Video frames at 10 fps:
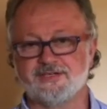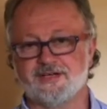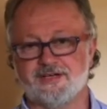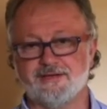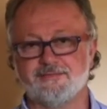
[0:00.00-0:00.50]

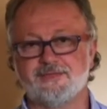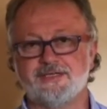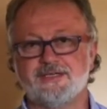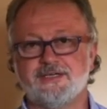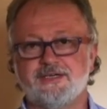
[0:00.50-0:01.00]
time,
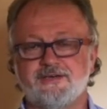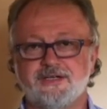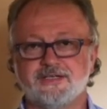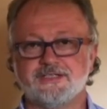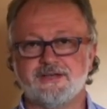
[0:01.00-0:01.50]
you
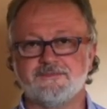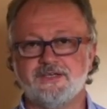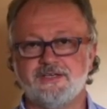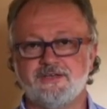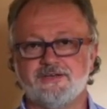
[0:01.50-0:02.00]
learn
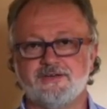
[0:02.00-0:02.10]
something new,